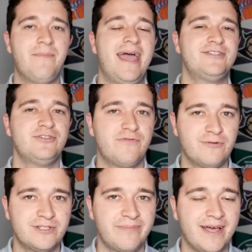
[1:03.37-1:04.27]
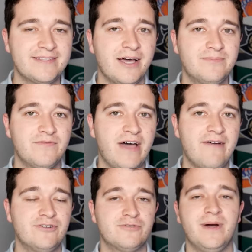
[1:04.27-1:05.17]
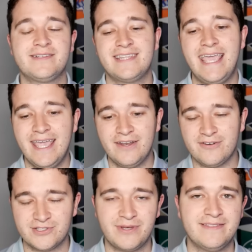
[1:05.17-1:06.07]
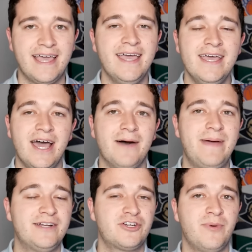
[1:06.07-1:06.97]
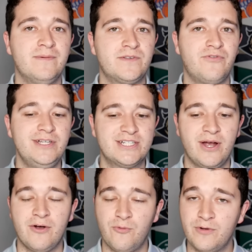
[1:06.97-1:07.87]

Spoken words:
Get a match on your first deposit up to $500 and also get that Patrick Mahomes free square.